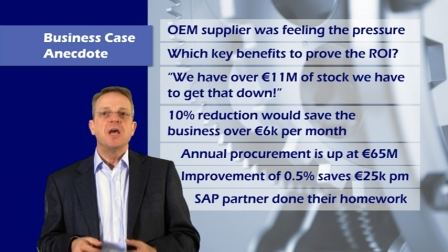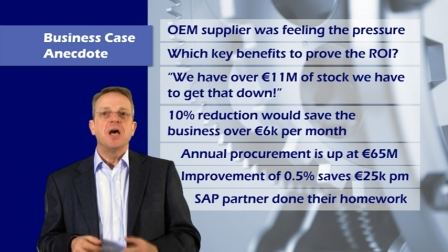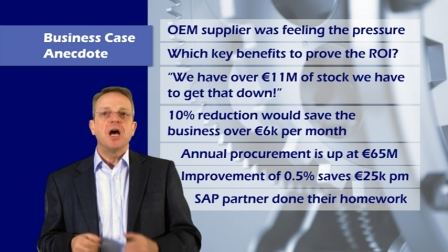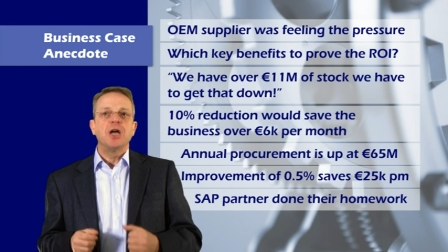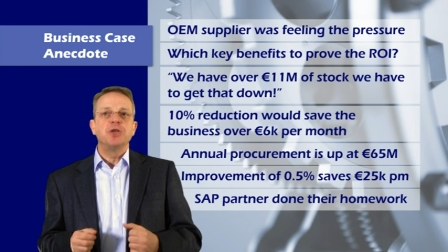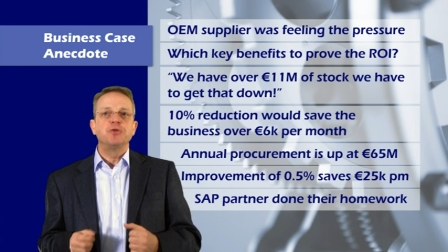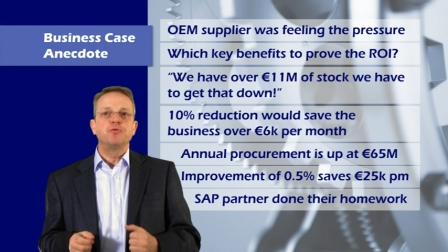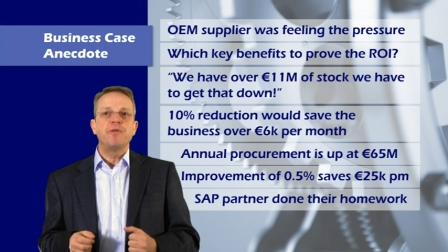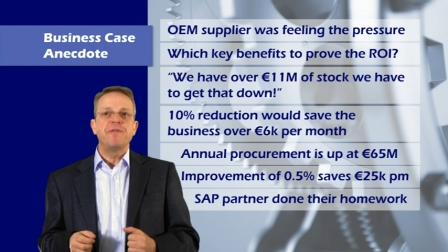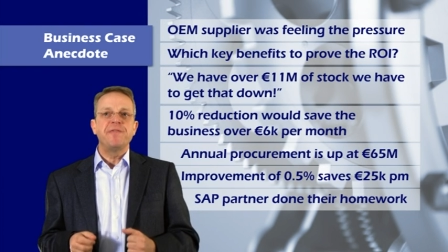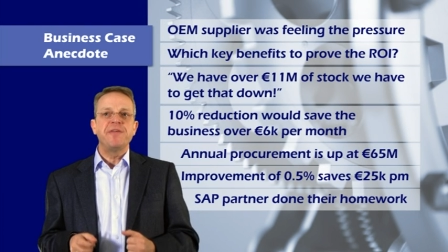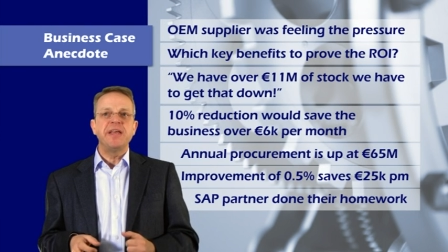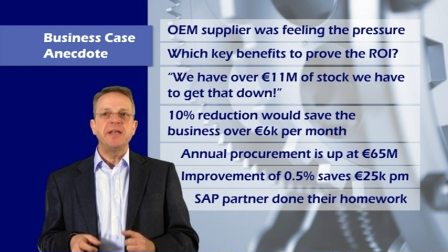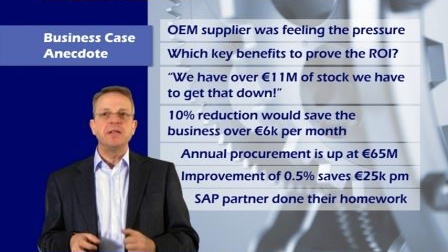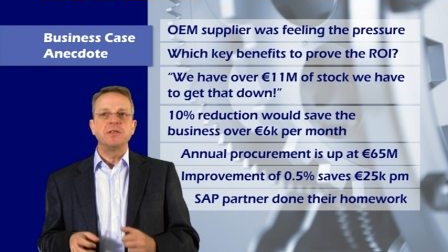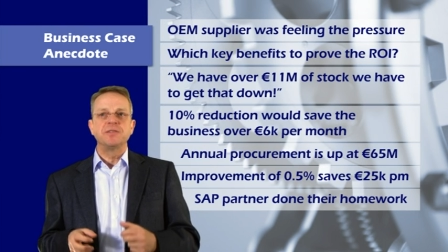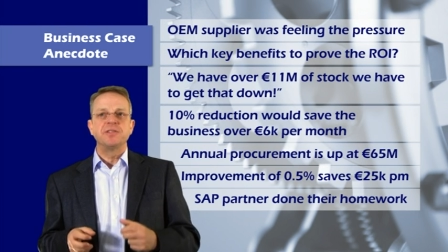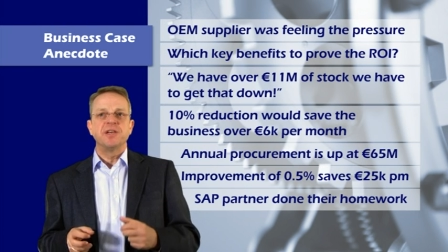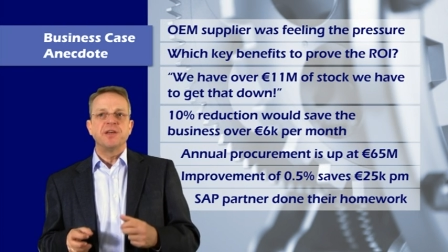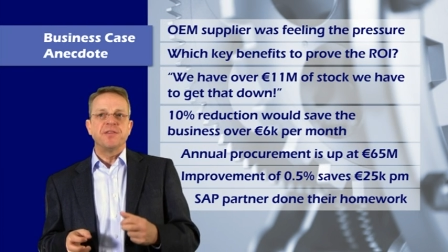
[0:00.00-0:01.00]
and
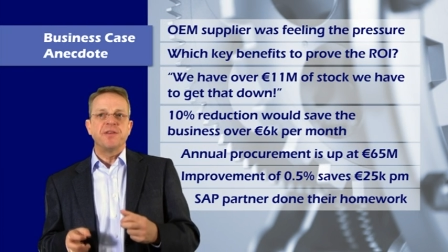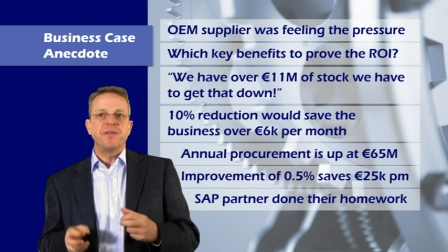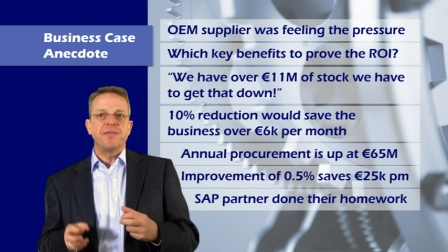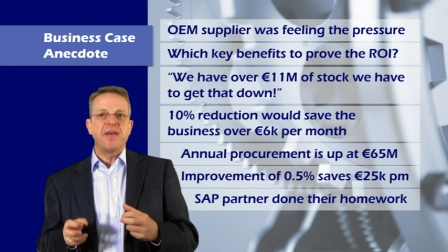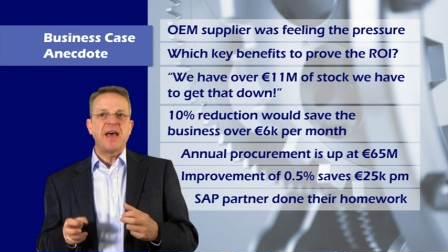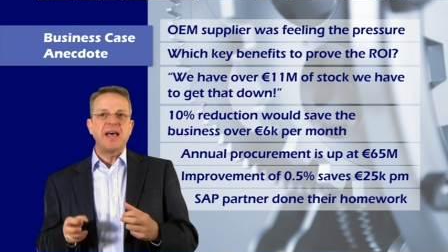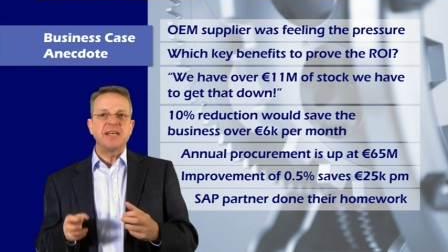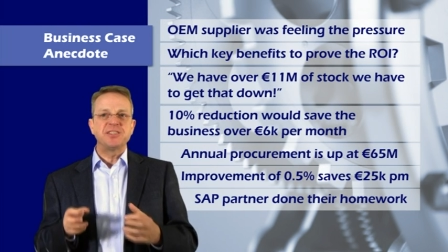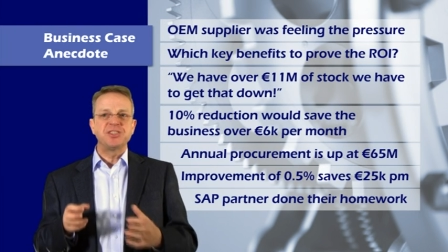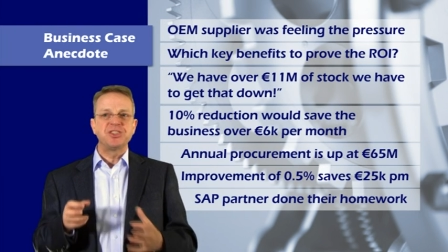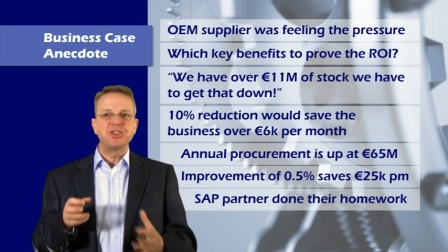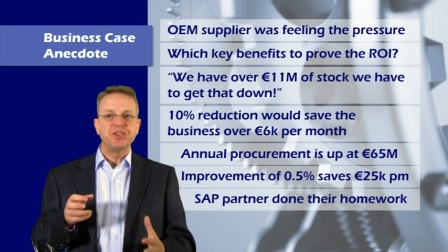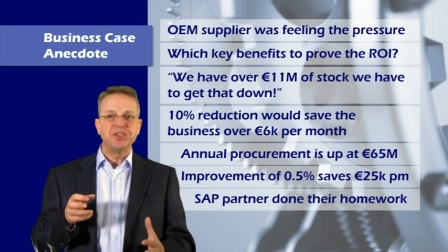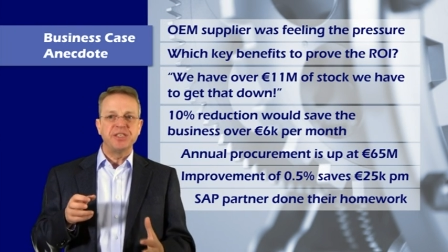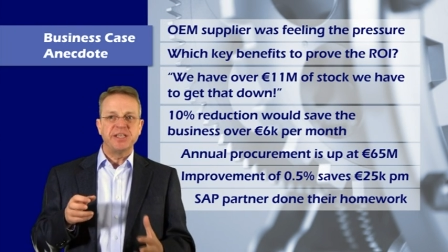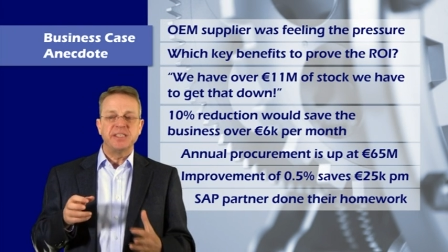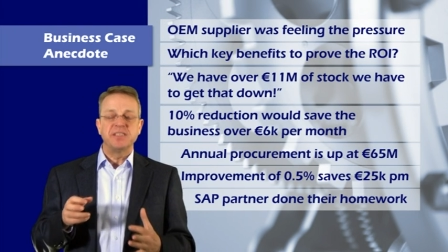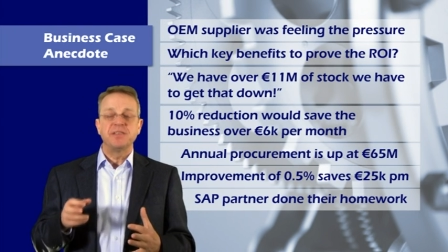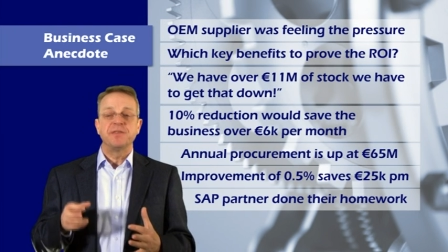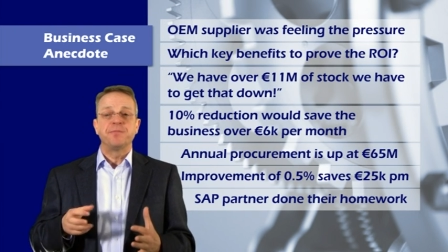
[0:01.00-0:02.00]
revealed that their
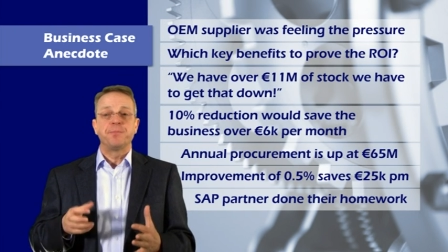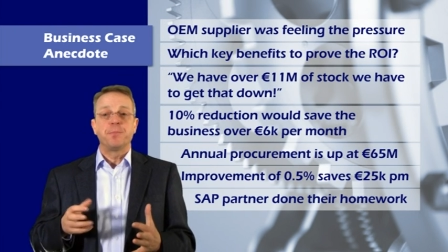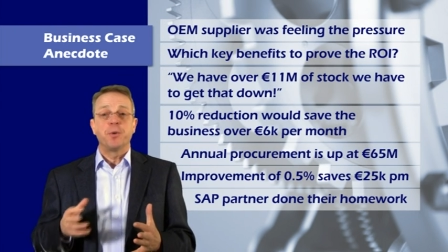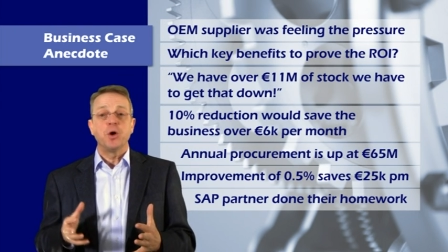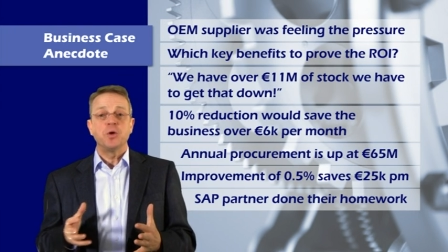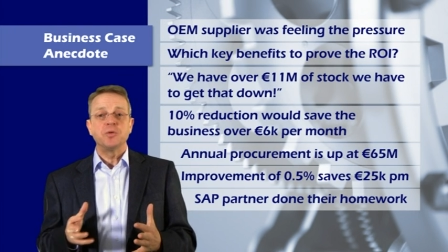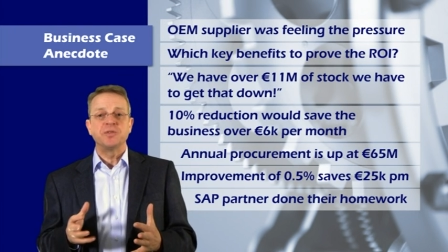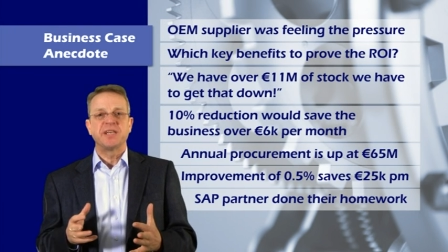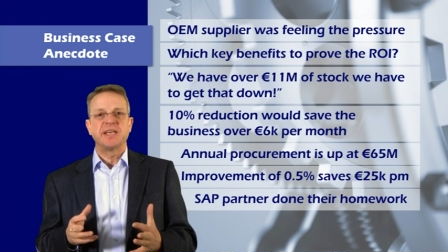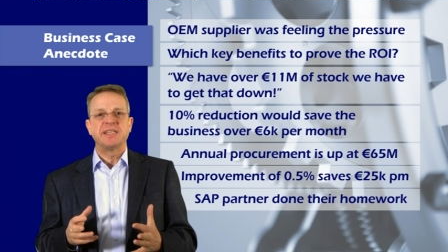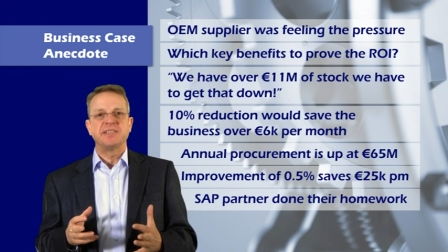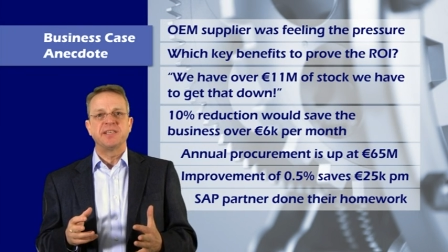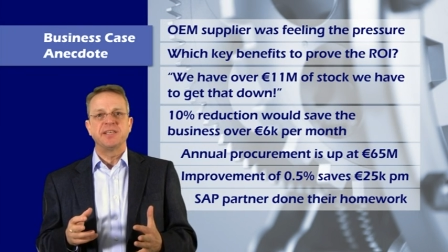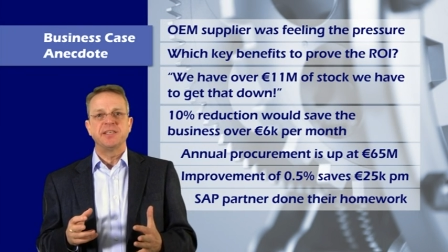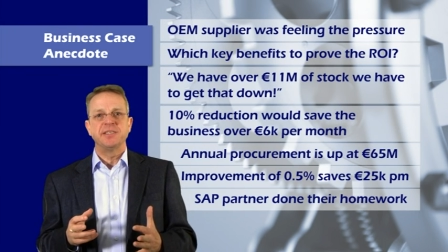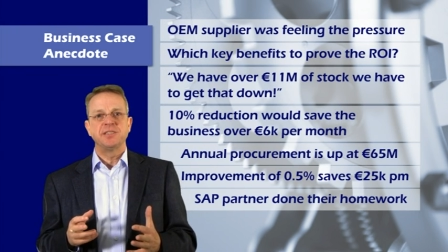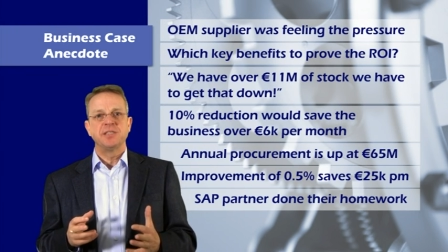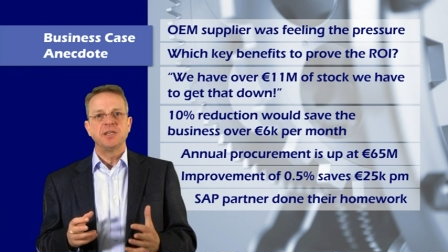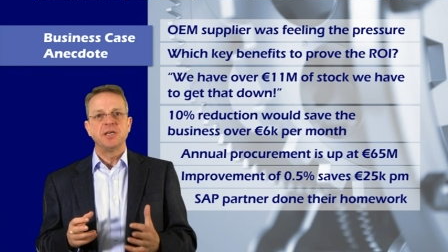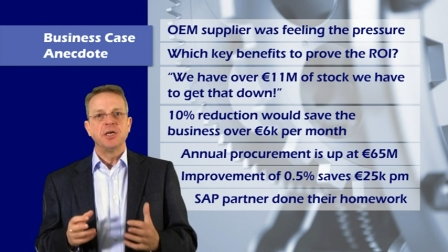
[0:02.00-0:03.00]
studies of
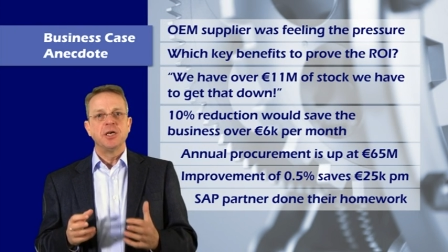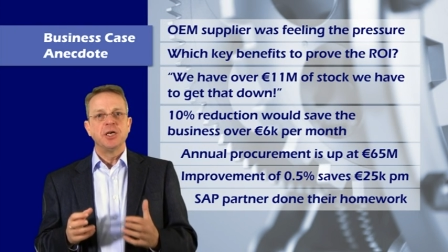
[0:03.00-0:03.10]
processes